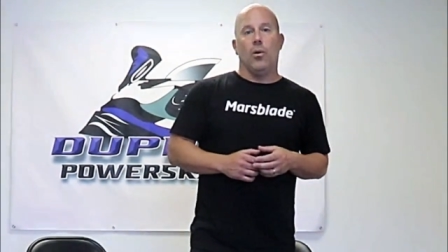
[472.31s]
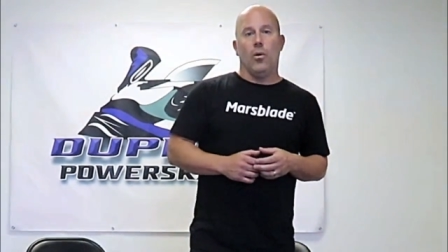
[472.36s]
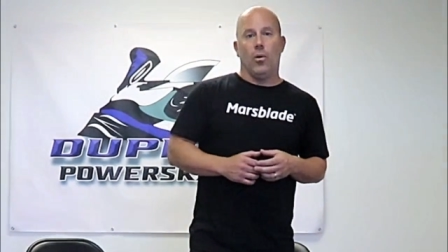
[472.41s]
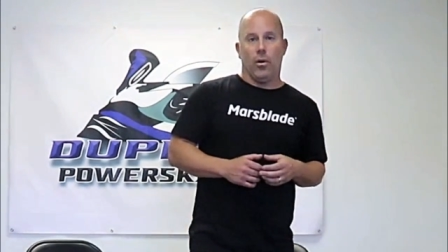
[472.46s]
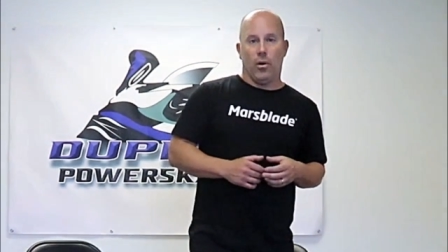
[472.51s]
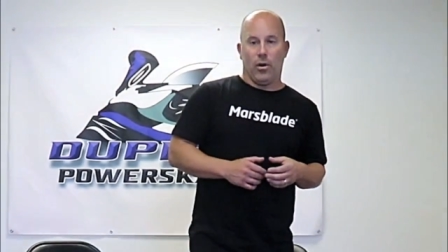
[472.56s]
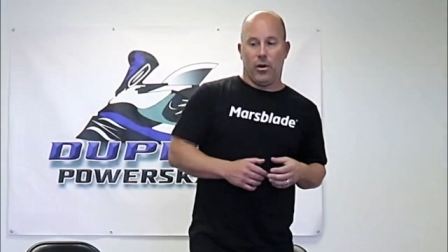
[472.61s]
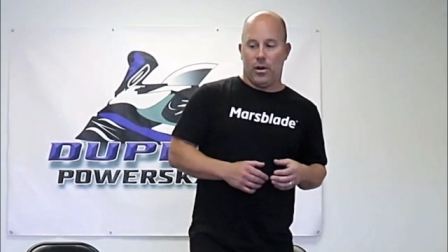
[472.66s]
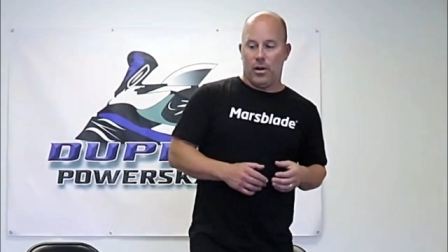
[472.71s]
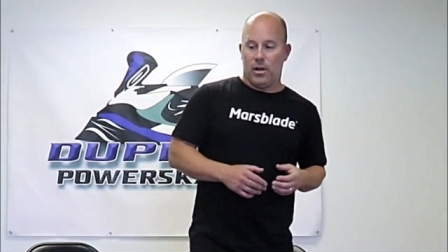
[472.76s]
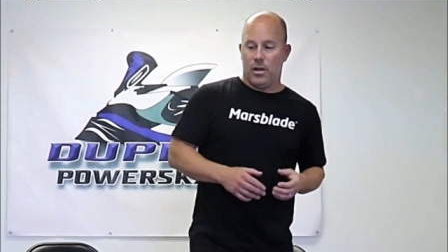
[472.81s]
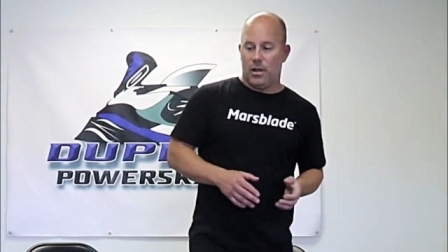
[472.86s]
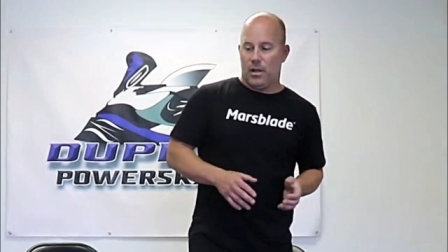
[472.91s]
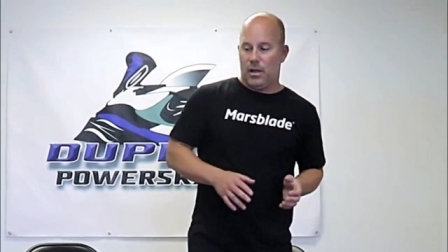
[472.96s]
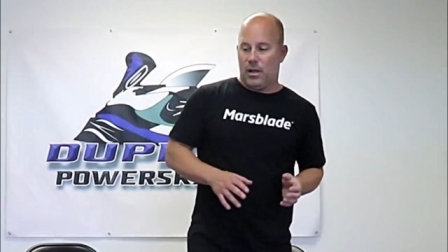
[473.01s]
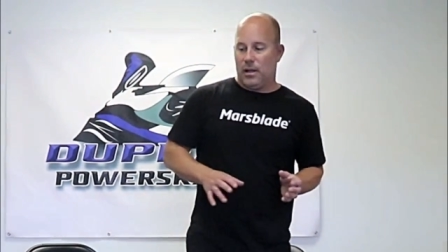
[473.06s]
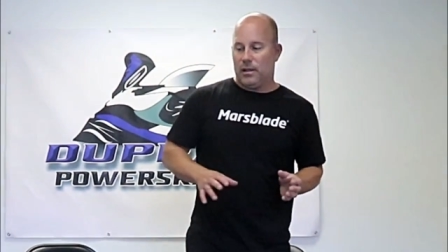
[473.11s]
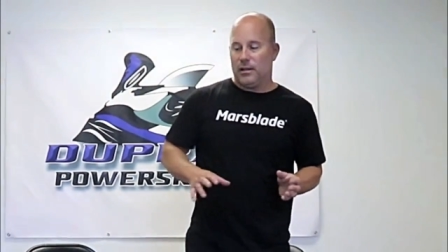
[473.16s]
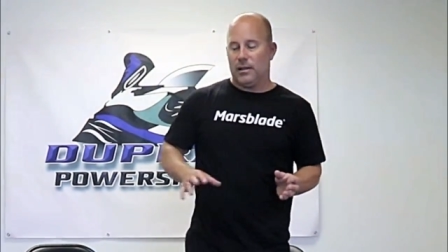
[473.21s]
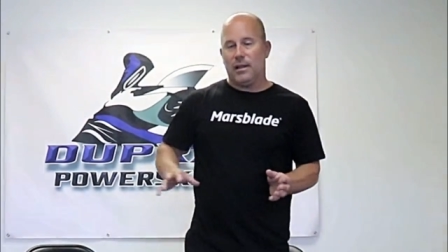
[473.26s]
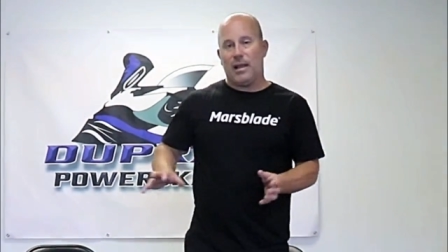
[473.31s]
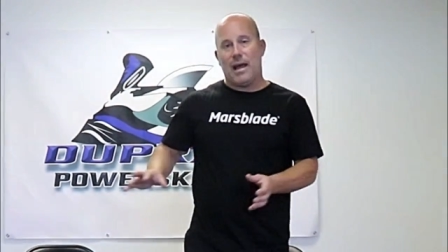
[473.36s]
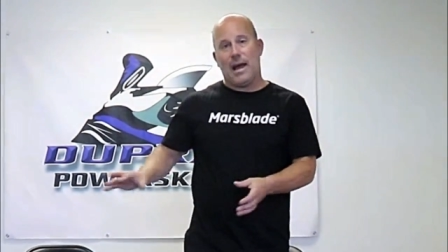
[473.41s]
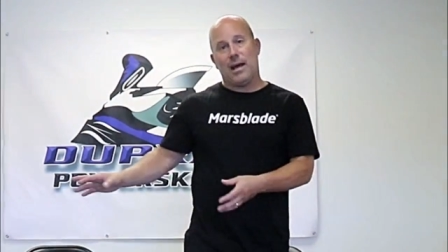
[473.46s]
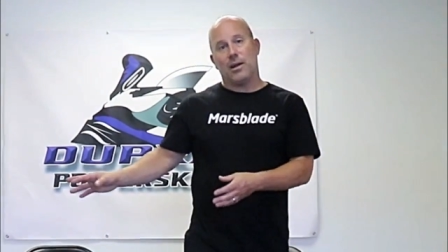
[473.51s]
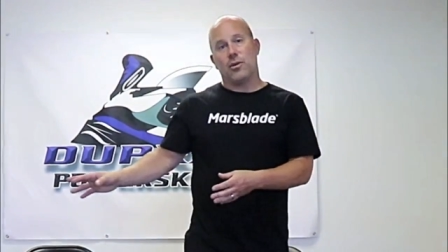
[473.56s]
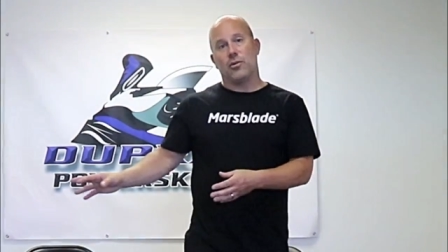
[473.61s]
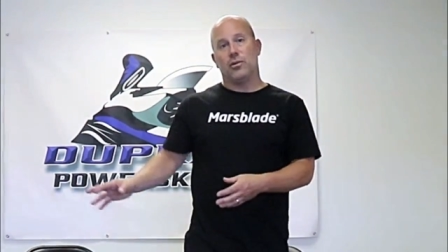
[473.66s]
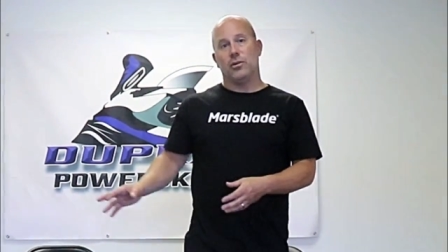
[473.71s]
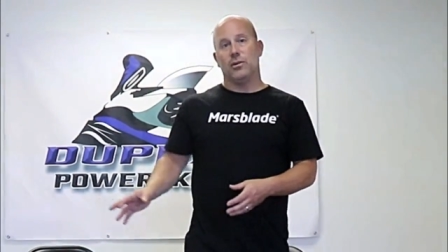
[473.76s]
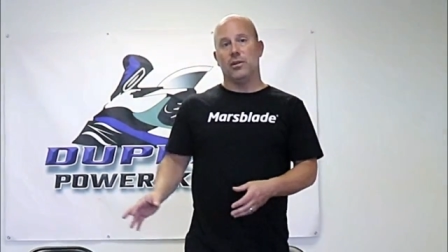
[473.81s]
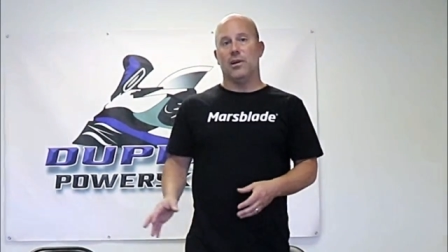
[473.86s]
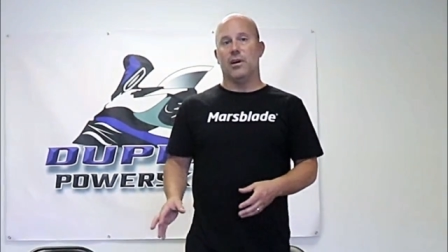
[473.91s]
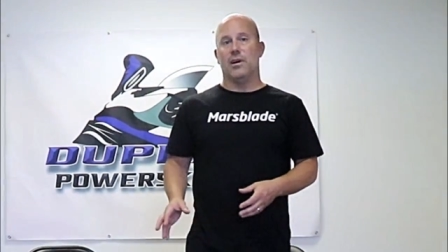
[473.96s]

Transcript: or a lateral